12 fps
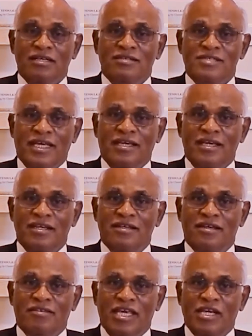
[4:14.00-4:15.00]
Second
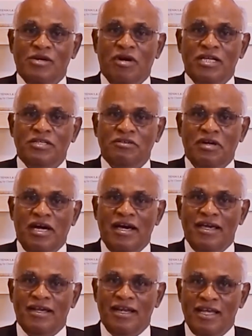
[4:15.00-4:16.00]
year, they go on to
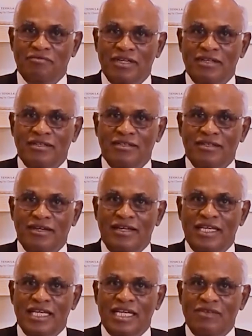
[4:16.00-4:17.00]
higher level. Third
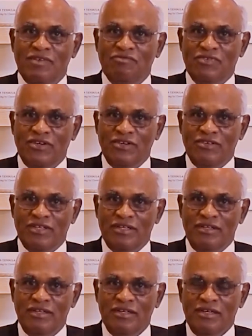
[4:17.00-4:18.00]
year, even further.